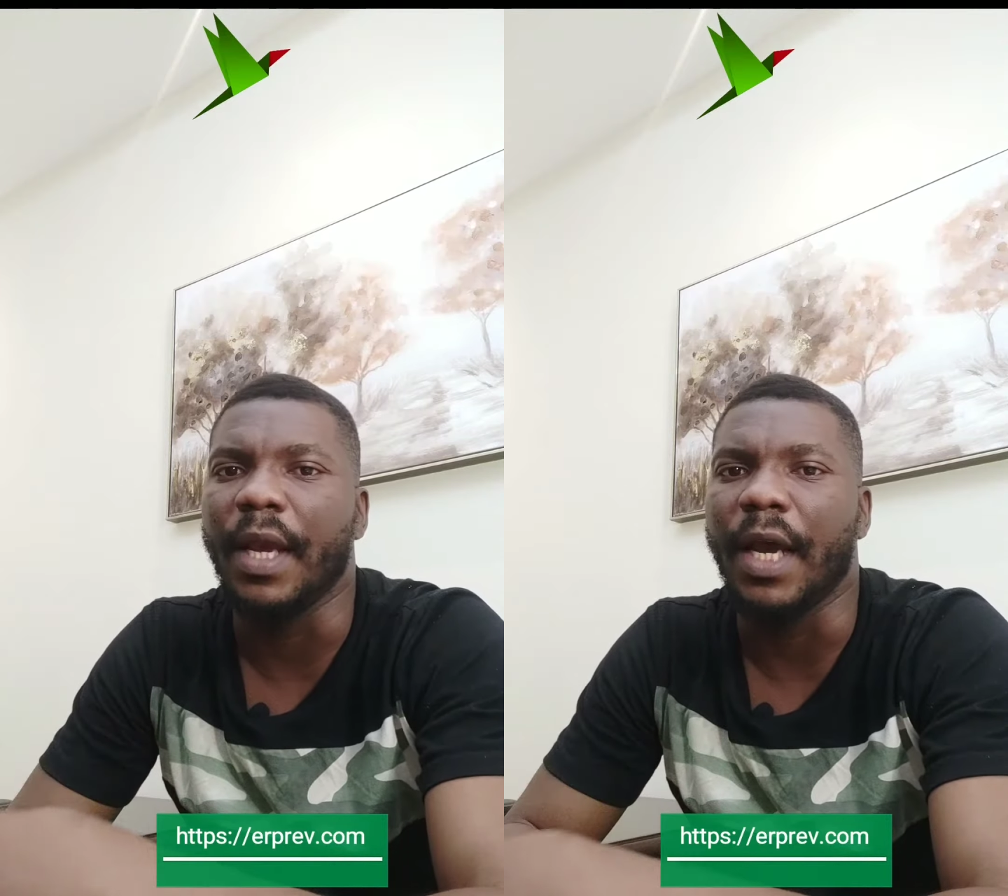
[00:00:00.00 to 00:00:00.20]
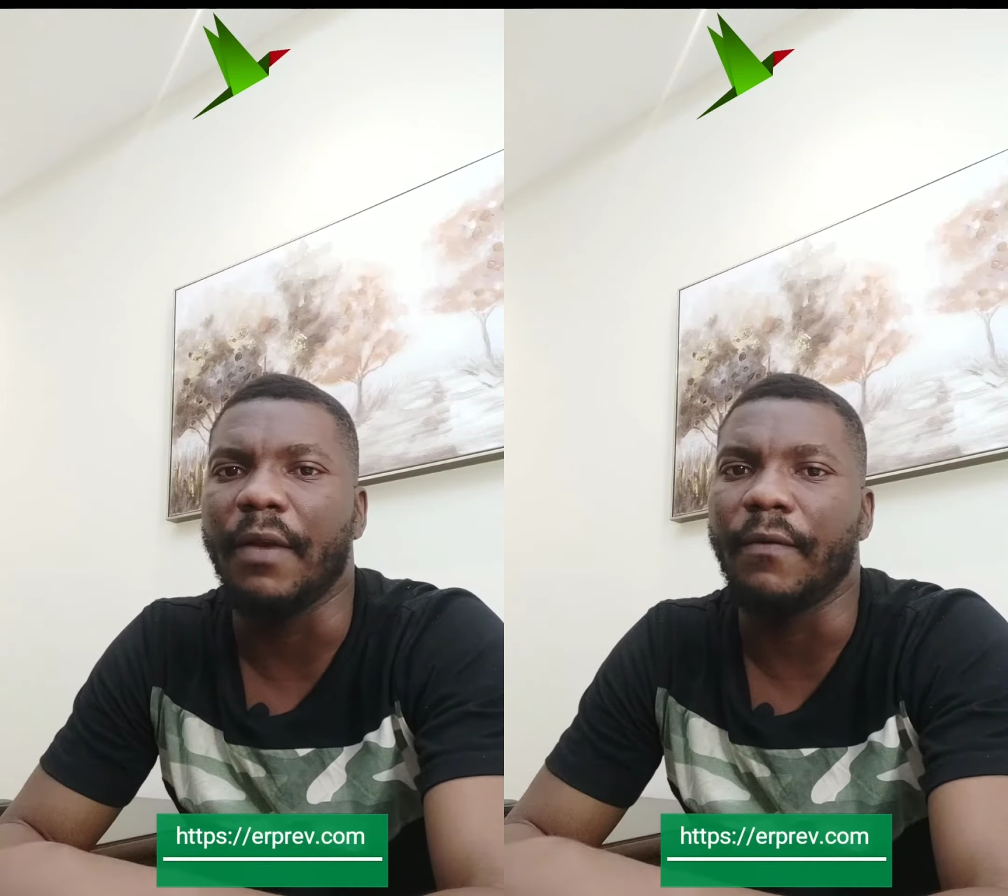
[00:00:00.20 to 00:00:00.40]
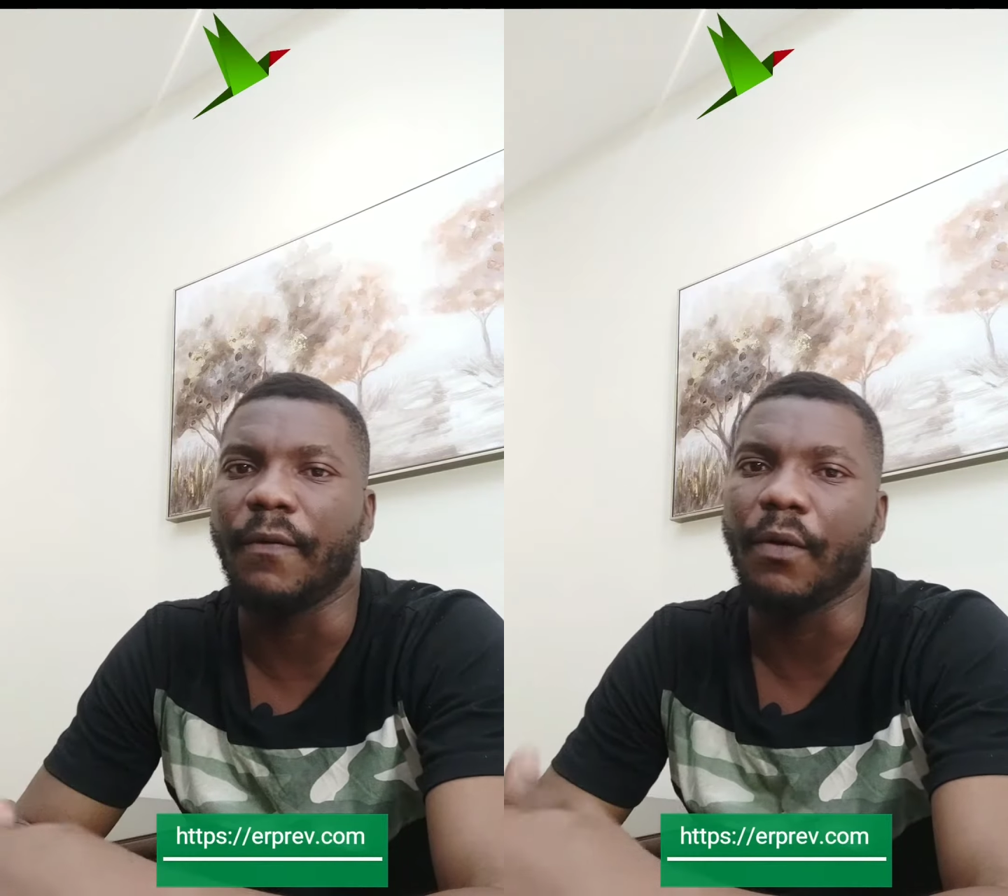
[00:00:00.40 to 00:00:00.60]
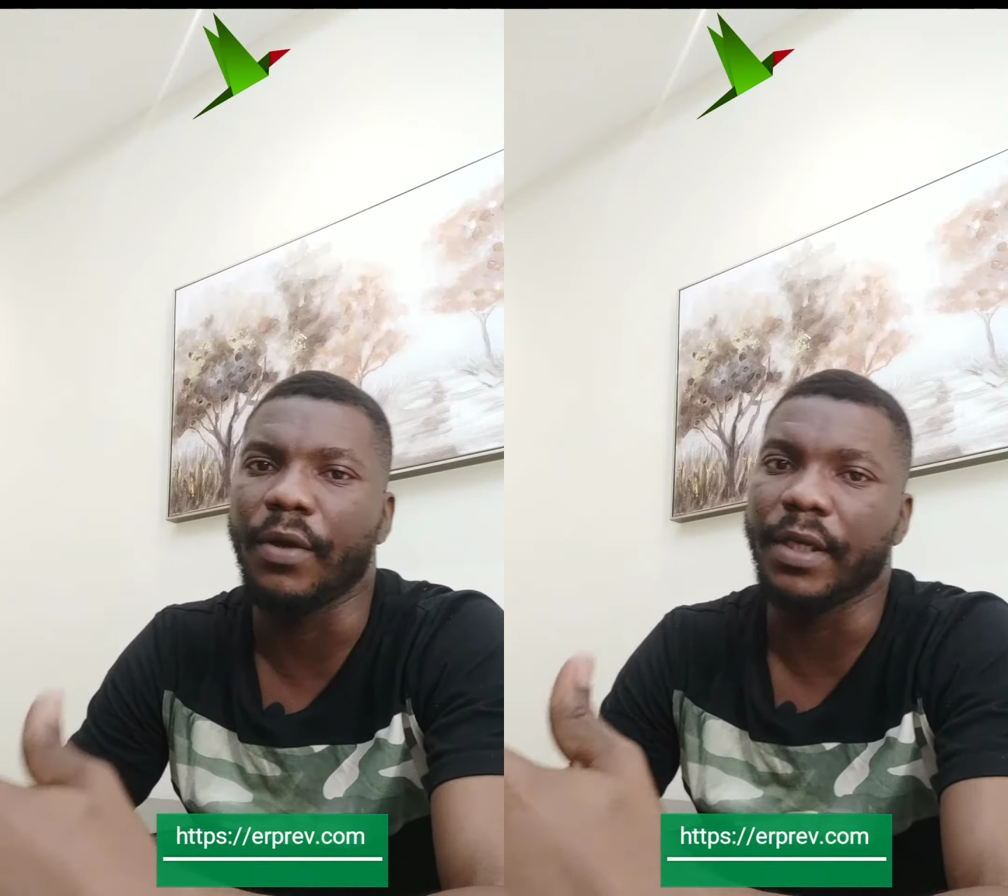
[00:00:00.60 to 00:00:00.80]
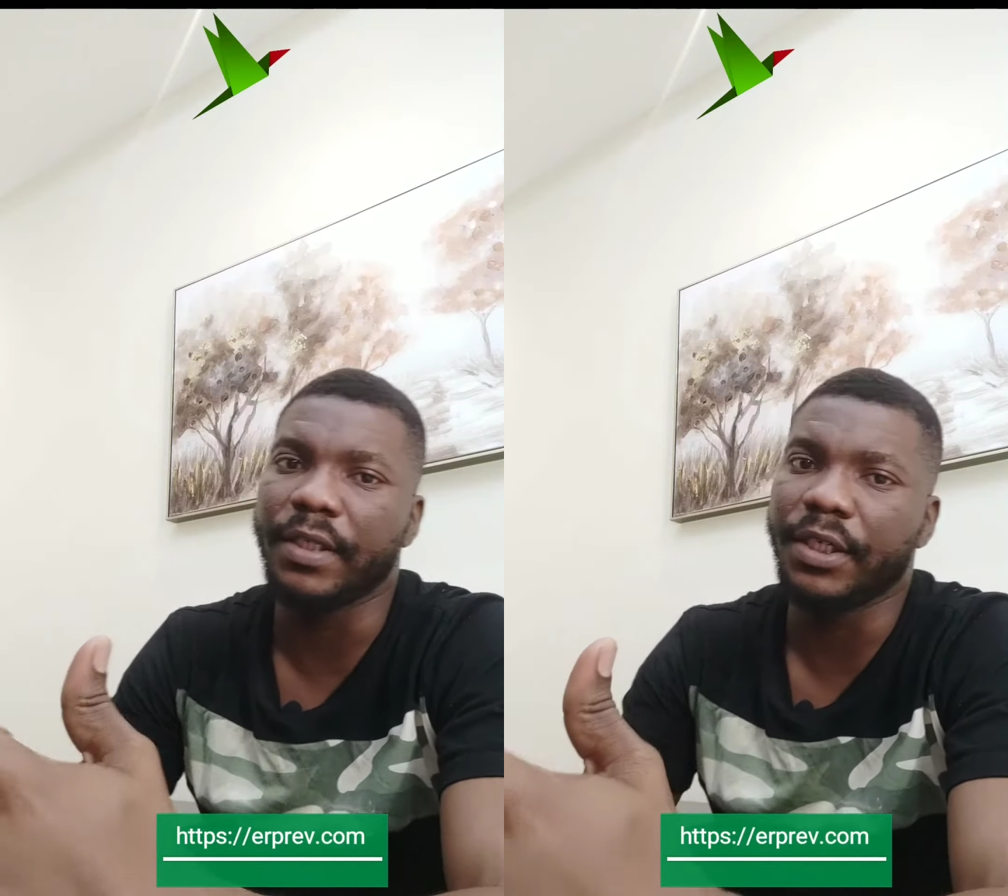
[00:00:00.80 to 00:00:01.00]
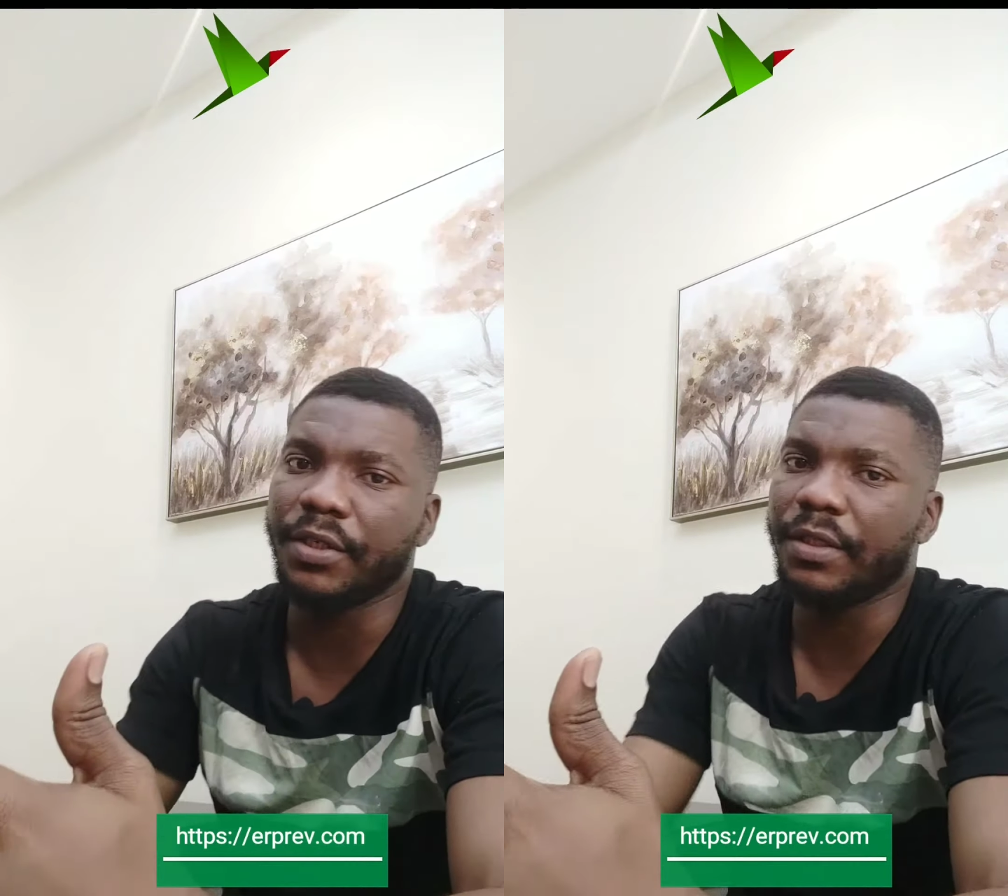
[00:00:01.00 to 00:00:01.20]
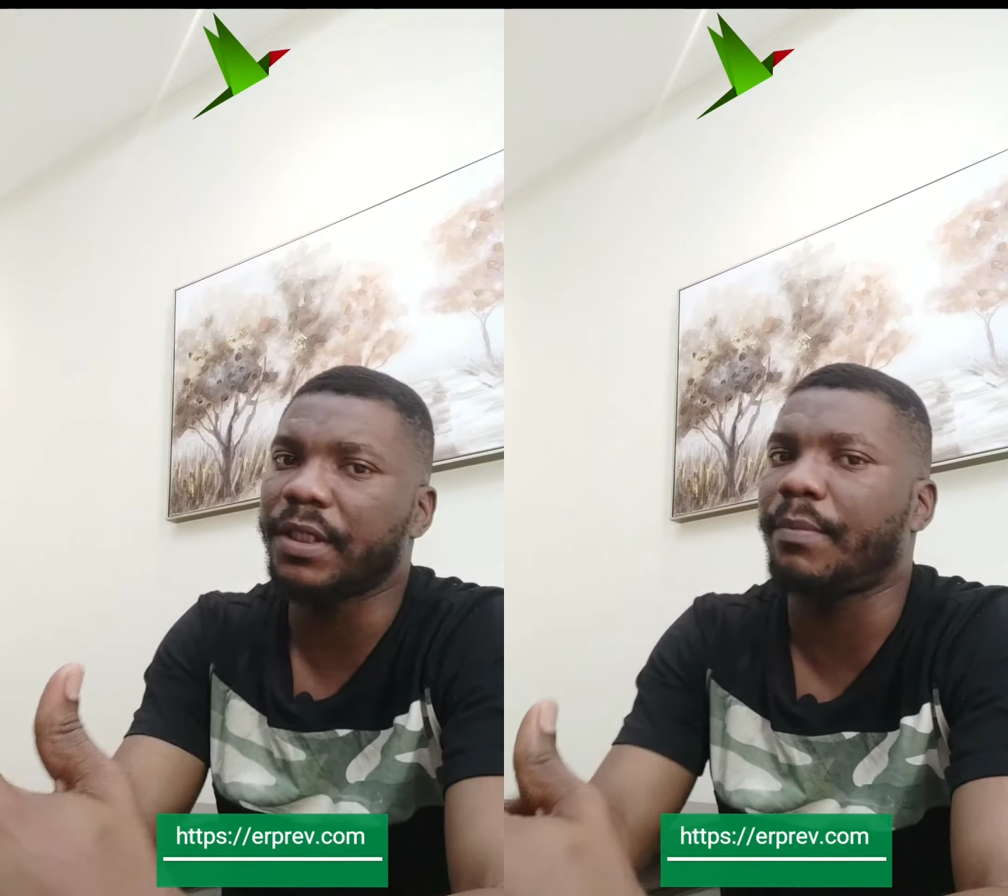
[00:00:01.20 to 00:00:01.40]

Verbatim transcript: And for organizations